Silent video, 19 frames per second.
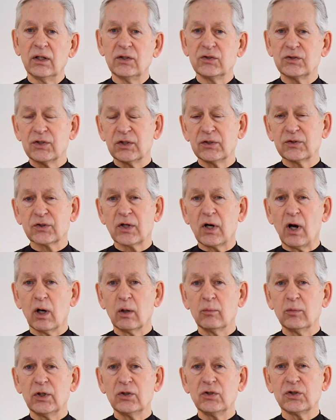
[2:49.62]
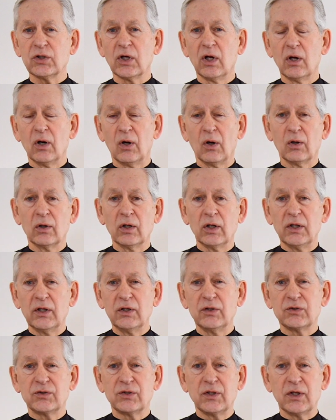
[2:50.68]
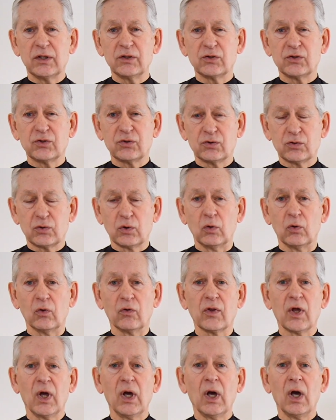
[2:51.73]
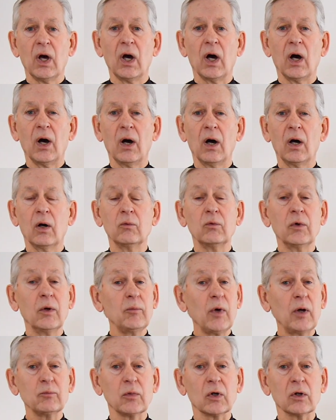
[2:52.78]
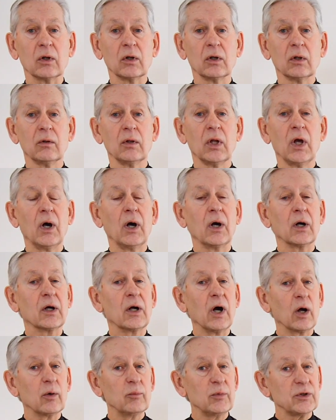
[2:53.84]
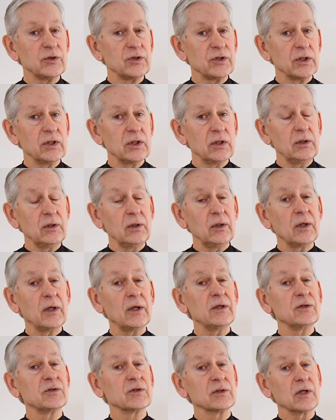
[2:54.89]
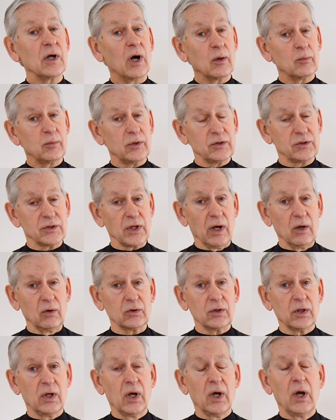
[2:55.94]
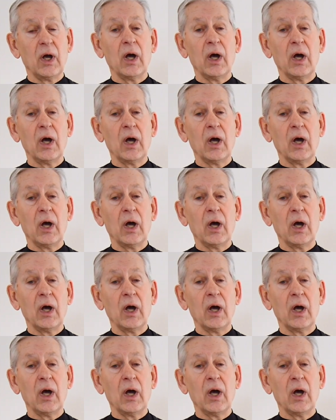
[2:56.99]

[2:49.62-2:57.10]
is this garbage or is this truth? Remember, garbage in is garbage out.